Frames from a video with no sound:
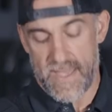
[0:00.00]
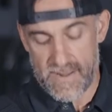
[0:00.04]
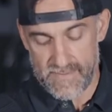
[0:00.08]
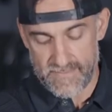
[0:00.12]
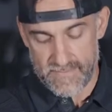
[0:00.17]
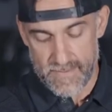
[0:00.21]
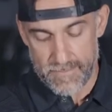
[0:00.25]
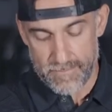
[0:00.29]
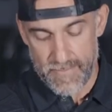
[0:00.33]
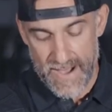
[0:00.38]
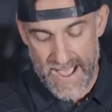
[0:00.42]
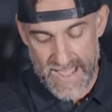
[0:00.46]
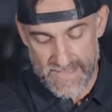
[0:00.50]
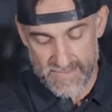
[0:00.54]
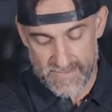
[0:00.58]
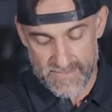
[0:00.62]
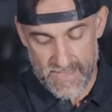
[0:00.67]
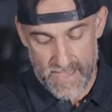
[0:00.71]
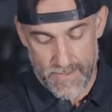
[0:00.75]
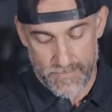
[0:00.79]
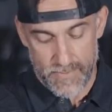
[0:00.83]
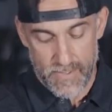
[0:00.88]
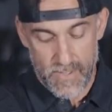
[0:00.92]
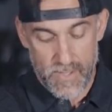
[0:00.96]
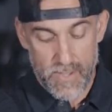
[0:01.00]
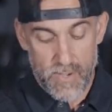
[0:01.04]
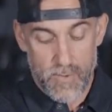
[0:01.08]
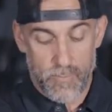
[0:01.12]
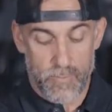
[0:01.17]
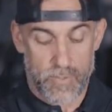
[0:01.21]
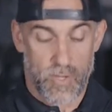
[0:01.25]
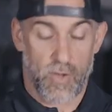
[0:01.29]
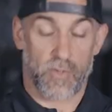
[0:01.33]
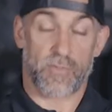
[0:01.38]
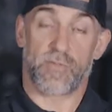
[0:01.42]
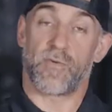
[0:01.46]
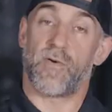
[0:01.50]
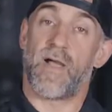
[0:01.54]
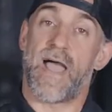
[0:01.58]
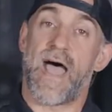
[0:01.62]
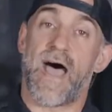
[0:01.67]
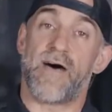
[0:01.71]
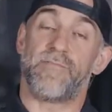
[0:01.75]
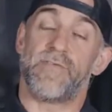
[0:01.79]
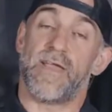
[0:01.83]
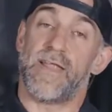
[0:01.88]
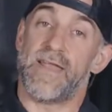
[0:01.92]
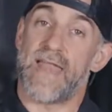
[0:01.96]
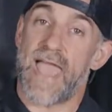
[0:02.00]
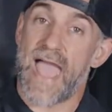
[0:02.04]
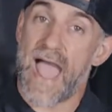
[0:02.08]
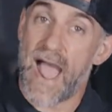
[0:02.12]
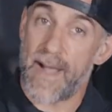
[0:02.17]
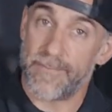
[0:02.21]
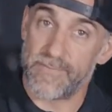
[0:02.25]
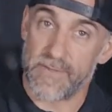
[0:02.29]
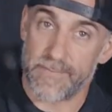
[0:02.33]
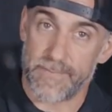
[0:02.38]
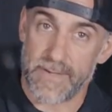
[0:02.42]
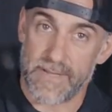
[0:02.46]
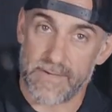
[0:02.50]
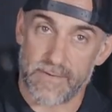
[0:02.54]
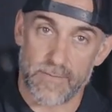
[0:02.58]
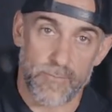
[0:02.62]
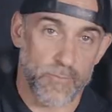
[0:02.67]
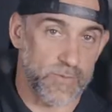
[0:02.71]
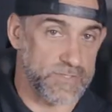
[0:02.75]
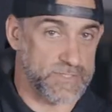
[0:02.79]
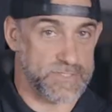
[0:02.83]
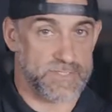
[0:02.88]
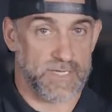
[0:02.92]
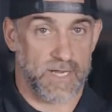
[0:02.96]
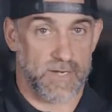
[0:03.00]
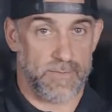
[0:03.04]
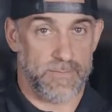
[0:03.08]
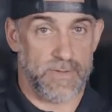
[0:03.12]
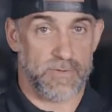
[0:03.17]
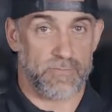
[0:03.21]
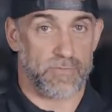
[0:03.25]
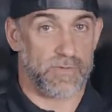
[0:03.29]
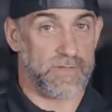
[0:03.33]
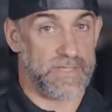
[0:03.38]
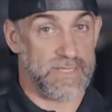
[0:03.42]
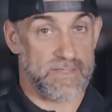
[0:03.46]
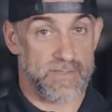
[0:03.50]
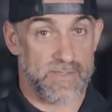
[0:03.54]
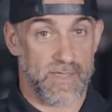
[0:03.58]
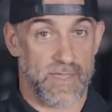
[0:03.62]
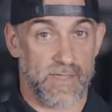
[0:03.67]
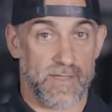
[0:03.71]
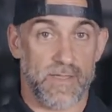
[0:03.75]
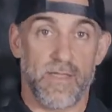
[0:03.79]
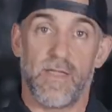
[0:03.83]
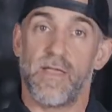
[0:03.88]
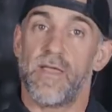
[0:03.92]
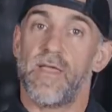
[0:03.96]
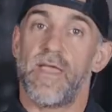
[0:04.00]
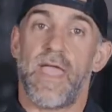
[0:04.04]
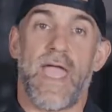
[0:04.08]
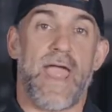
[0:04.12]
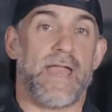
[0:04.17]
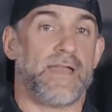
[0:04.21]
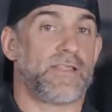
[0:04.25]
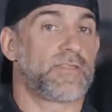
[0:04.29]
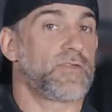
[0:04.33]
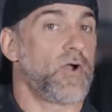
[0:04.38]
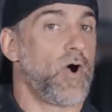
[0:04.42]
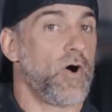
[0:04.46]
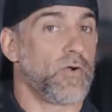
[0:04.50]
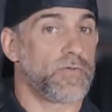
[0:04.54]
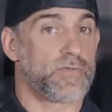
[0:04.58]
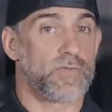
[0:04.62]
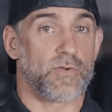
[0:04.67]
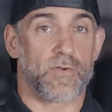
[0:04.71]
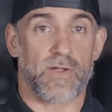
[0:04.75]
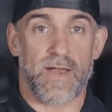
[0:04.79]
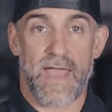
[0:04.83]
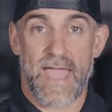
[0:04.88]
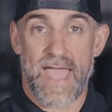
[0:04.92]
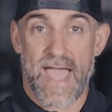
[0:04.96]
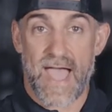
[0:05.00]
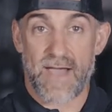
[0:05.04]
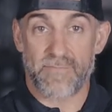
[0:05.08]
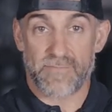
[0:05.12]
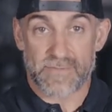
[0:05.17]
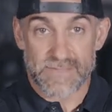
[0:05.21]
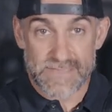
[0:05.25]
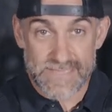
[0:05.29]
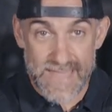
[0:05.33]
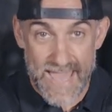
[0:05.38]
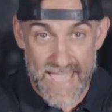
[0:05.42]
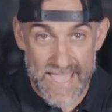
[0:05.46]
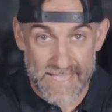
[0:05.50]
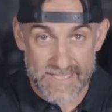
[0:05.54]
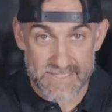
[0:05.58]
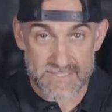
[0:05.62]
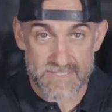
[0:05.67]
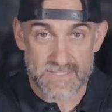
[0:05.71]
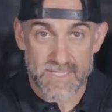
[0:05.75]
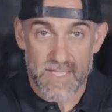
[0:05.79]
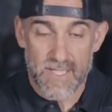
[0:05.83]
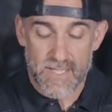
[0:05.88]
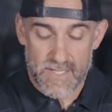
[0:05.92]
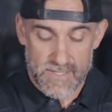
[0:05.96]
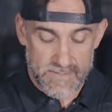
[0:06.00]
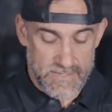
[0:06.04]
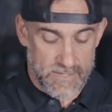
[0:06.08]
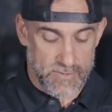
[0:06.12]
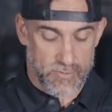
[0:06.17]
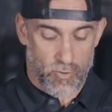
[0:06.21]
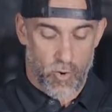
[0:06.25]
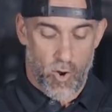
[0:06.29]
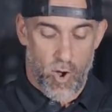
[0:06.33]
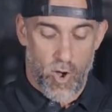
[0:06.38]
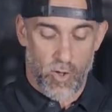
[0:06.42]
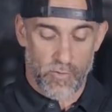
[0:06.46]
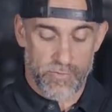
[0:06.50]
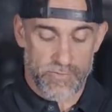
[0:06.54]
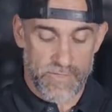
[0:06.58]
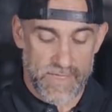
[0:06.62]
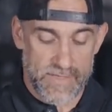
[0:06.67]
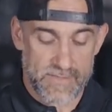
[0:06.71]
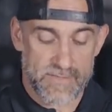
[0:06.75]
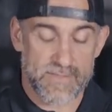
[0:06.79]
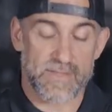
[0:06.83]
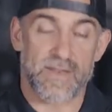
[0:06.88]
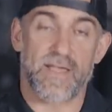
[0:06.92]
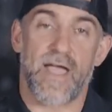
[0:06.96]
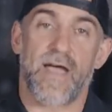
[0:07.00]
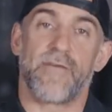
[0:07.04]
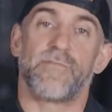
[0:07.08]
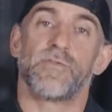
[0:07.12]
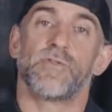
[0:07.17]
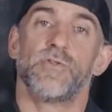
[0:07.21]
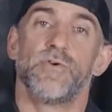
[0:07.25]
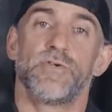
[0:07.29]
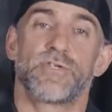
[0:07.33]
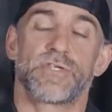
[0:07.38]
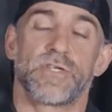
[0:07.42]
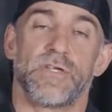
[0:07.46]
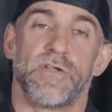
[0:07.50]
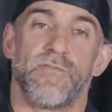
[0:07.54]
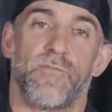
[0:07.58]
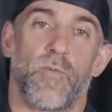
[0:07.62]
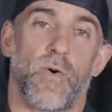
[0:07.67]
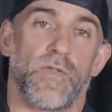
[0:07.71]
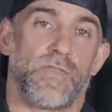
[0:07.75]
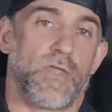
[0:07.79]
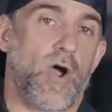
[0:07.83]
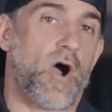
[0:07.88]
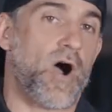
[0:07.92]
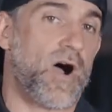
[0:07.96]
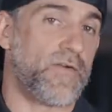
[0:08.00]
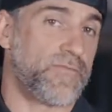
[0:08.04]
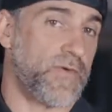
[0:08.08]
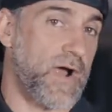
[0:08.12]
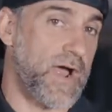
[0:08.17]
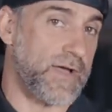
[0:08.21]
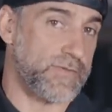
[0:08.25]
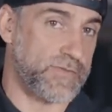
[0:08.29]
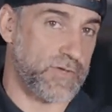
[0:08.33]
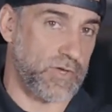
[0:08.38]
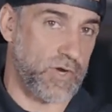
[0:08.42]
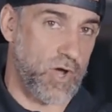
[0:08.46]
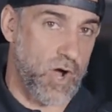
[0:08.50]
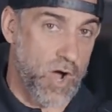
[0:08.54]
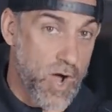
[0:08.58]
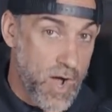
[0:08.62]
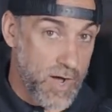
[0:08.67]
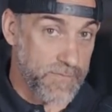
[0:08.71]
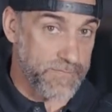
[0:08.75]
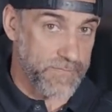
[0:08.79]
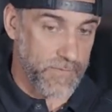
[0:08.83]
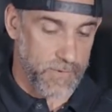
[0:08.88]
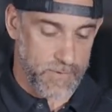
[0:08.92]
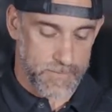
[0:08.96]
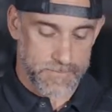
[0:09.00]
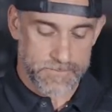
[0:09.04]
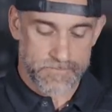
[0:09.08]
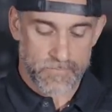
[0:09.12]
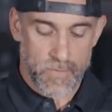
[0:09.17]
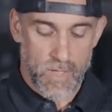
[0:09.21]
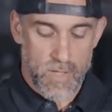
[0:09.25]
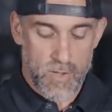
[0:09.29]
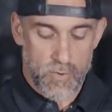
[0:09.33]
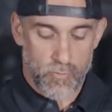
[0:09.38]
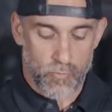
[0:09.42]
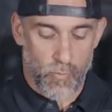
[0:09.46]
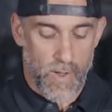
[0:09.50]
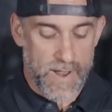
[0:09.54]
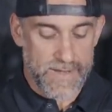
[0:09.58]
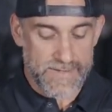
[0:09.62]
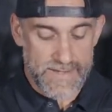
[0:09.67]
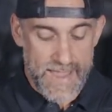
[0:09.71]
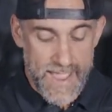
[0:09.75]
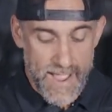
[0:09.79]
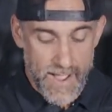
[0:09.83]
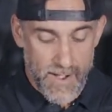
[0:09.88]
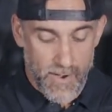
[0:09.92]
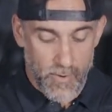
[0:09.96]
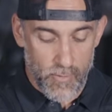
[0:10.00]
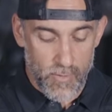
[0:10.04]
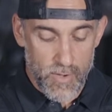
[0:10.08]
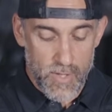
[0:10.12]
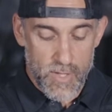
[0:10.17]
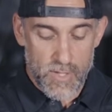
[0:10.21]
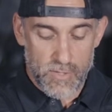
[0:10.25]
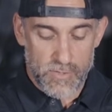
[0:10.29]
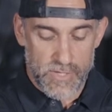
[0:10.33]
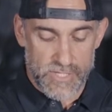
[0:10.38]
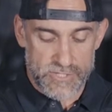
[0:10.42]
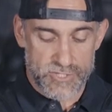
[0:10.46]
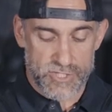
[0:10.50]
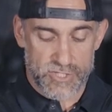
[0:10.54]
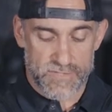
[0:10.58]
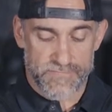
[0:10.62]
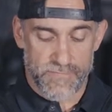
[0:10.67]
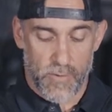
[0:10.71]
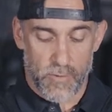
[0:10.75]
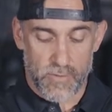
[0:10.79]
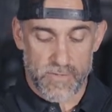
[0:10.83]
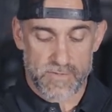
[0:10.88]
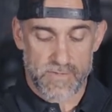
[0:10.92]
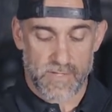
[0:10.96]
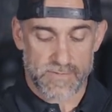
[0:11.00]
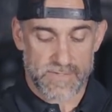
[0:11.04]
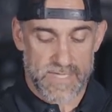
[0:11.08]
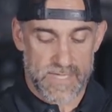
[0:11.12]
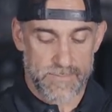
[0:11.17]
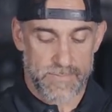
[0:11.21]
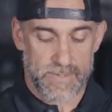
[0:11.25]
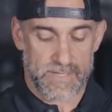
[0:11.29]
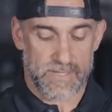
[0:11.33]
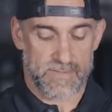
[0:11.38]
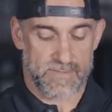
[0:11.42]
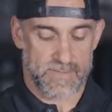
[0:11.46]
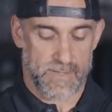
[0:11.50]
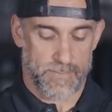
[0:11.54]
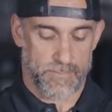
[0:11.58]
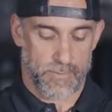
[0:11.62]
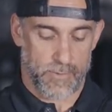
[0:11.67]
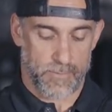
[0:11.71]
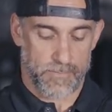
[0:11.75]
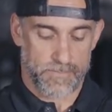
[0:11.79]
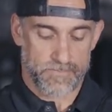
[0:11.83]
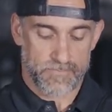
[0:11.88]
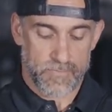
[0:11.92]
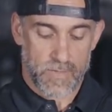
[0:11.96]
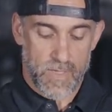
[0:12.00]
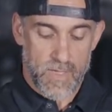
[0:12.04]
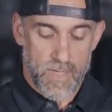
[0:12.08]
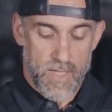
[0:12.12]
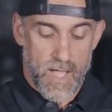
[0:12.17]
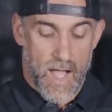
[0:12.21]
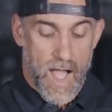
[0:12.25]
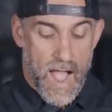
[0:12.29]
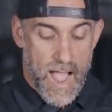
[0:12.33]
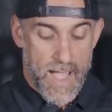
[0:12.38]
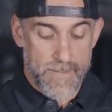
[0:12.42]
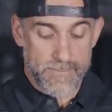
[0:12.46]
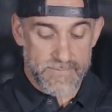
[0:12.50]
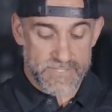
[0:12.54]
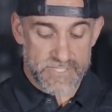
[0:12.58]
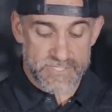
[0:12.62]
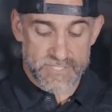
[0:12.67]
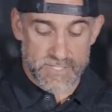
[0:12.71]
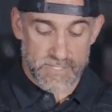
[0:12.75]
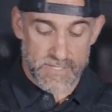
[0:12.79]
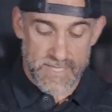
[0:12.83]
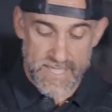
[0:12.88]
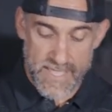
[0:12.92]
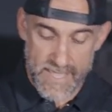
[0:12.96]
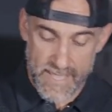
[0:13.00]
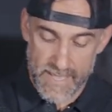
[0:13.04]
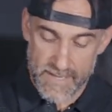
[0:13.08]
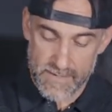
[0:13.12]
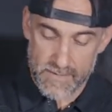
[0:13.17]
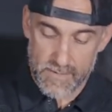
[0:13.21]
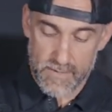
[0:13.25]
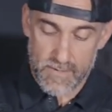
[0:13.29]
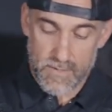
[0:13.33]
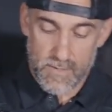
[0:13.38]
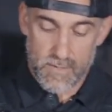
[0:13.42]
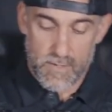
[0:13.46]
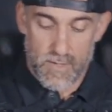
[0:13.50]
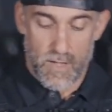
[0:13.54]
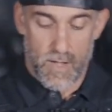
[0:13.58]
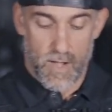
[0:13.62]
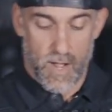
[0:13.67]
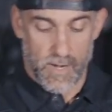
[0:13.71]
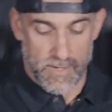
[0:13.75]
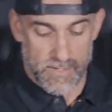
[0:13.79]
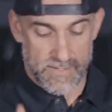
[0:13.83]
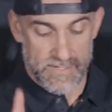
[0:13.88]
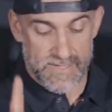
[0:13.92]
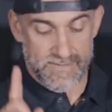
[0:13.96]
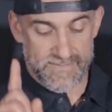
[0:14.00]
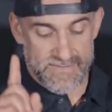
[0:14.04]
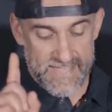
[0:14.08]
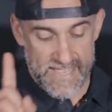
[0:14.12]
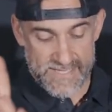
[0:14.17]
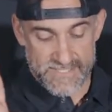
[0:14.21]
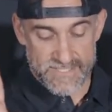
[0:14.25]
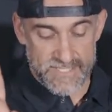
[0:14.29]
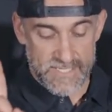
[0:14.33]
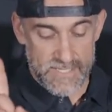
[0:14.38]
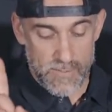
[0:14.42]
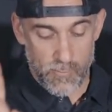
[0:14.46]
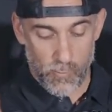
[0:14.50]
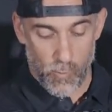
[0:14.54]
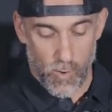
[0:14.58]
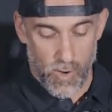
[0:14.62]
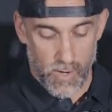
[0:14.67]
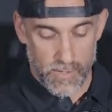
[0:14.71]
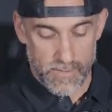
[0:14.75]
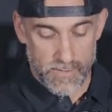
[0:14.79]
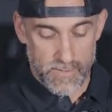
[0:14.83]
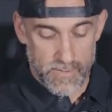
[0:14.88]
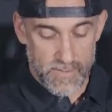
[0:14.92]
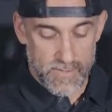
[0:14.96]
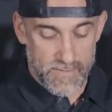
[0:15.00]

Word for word: and the bicep. We also have an abdomen, which is gonna be releasing, and it's also gonna have legs. These are all things in the evolution of what the off is gonna offer. Right now, let's just focus on keeping it simple. I'm just gonna hit on an intensity one,